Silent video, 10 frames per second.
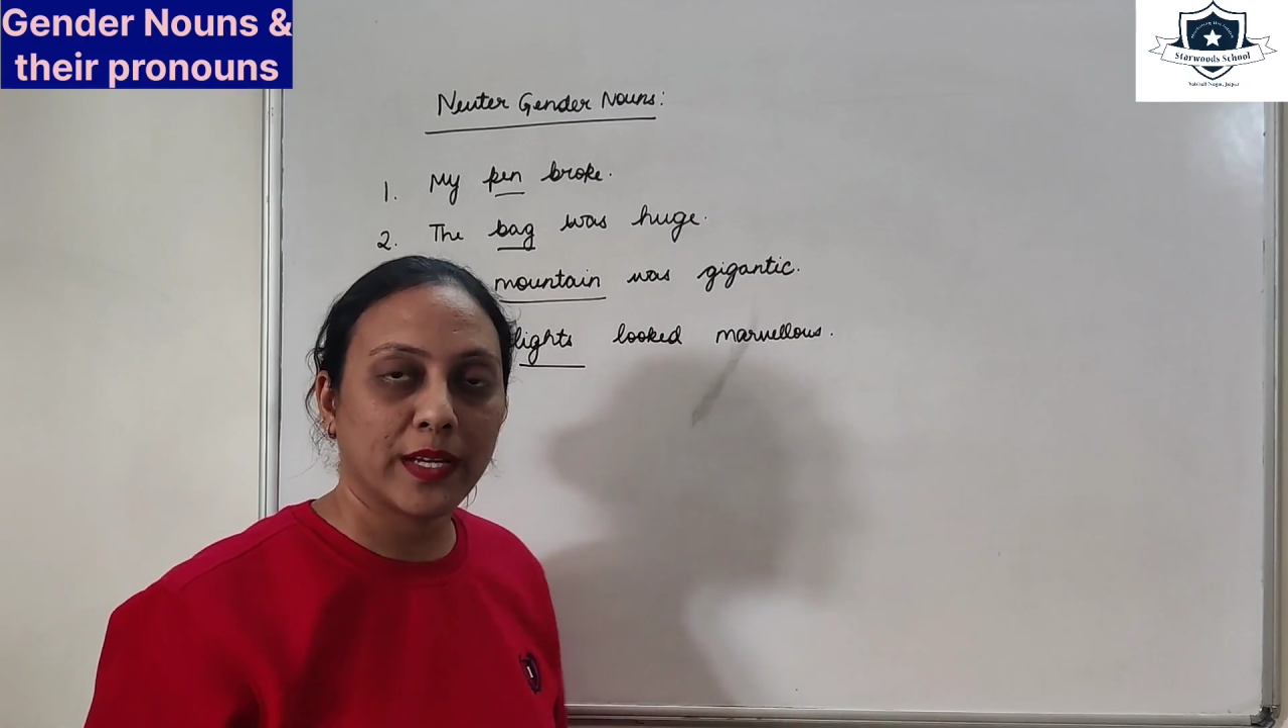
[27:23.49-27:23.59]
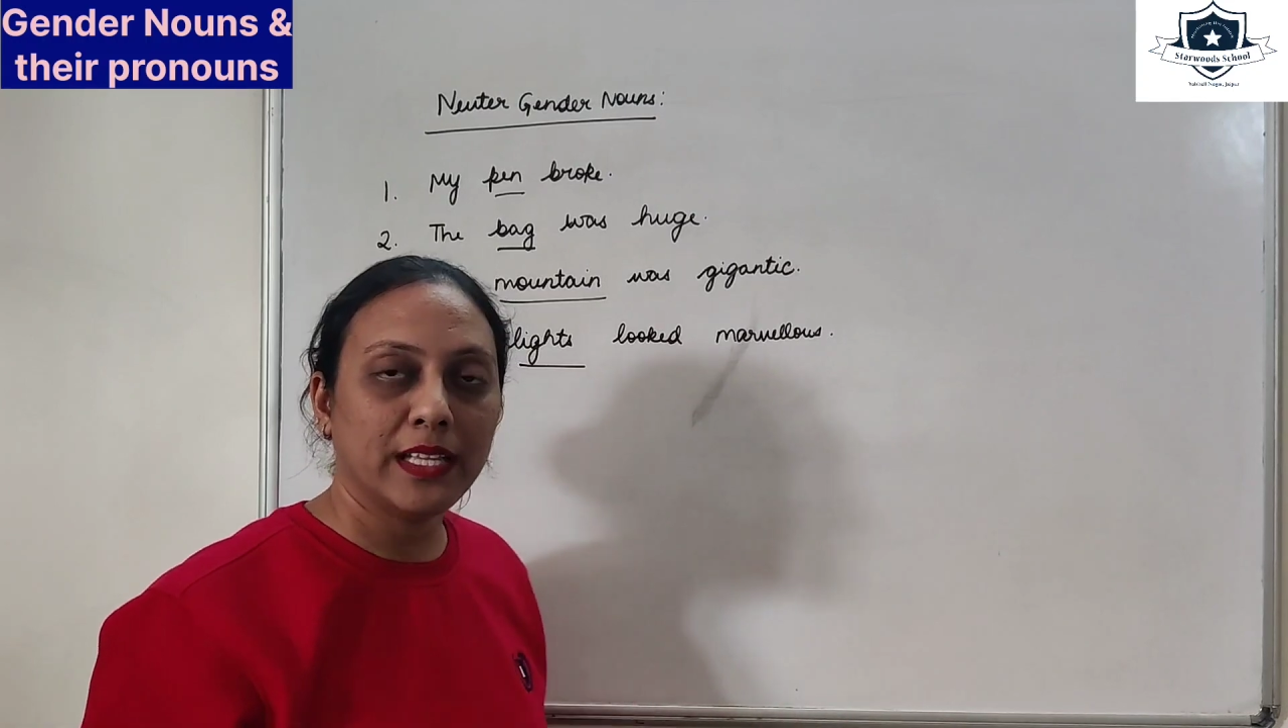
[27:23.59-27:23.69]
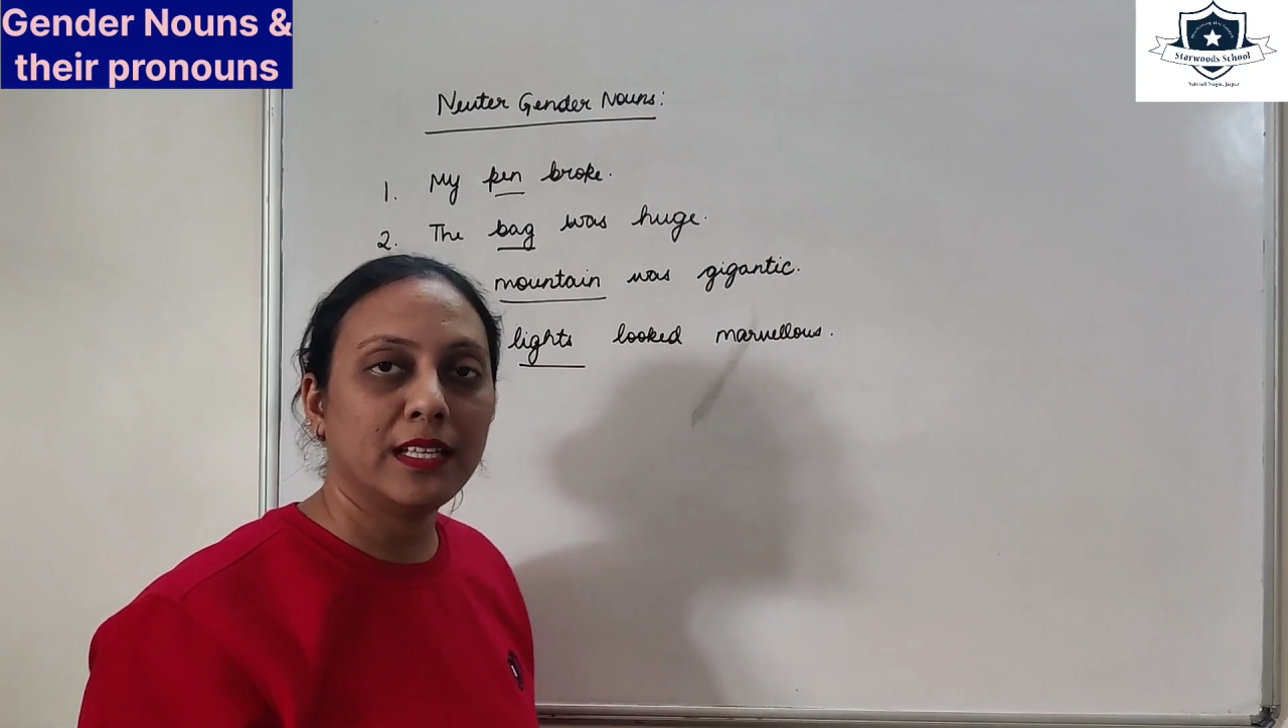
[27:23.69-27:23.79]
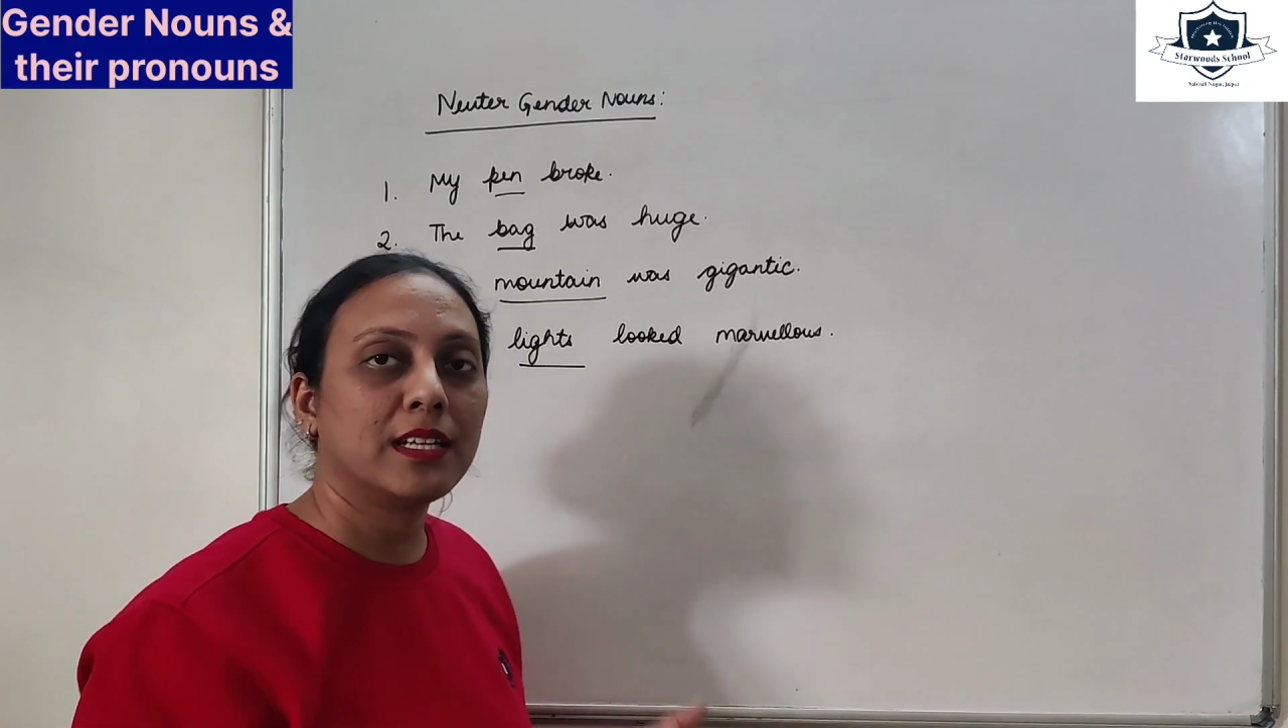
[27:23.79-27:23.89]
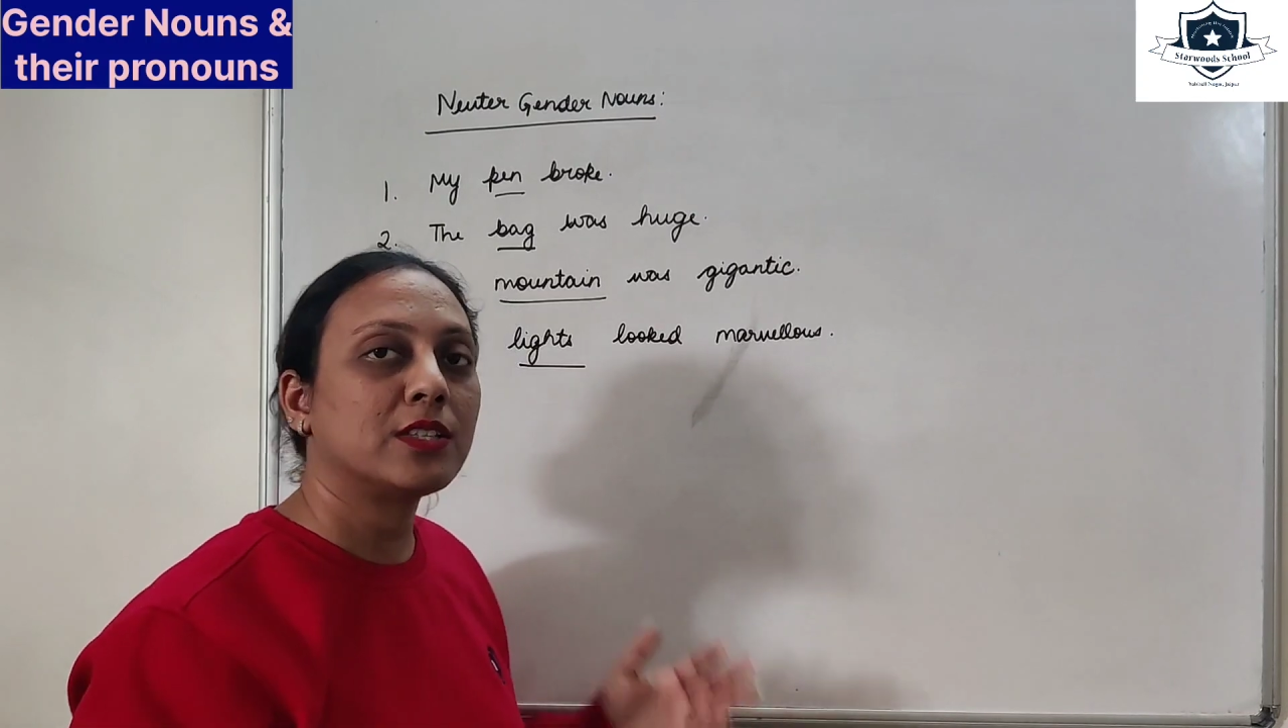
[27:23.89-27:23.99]

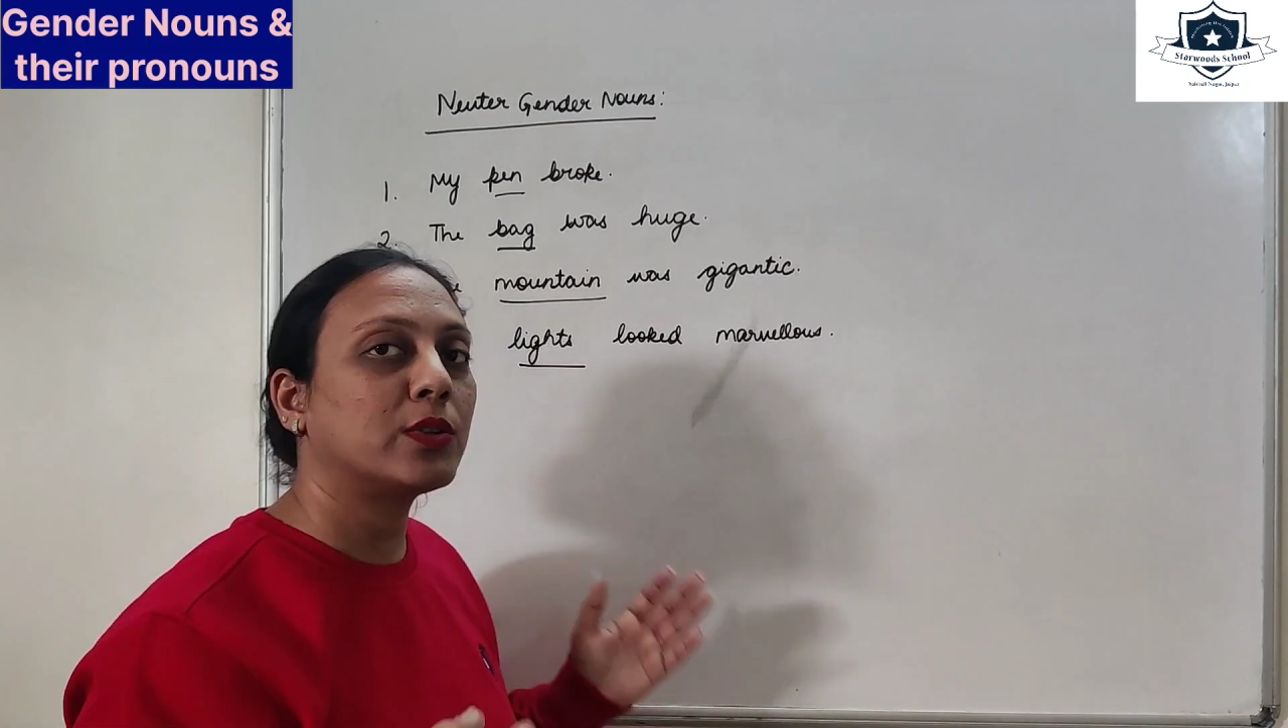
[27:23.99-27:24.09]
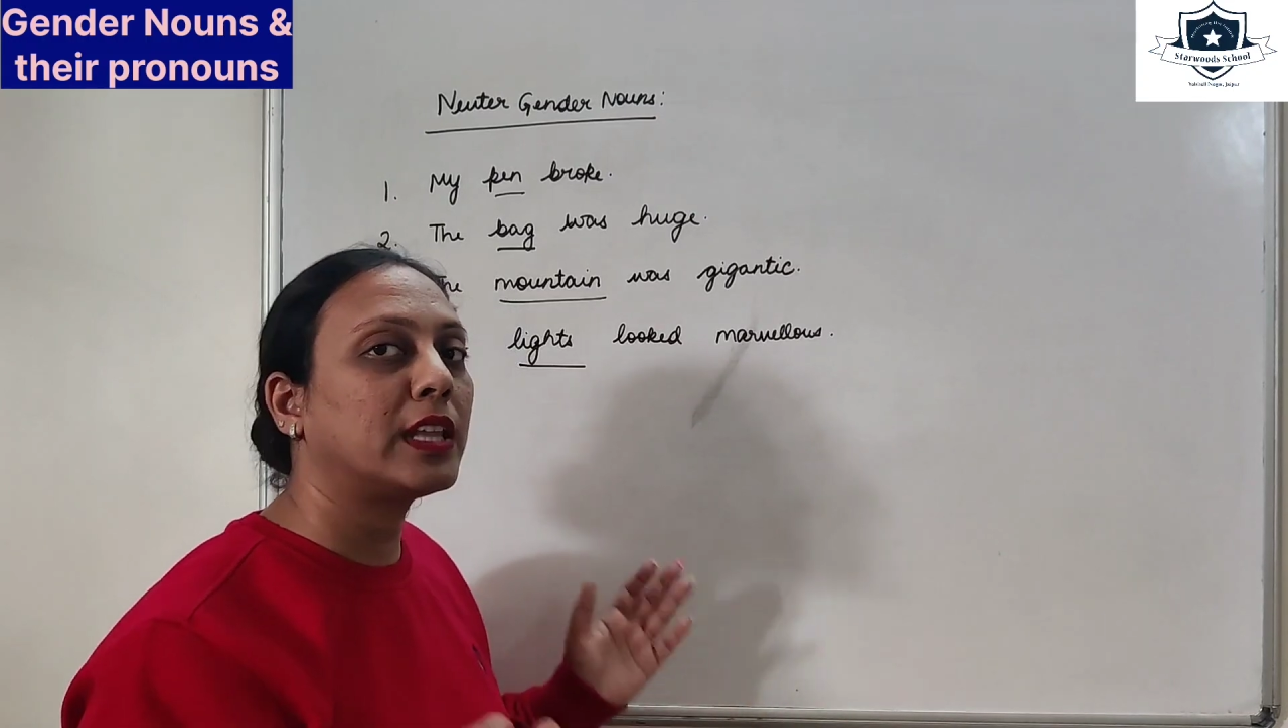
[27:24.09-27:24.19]
with.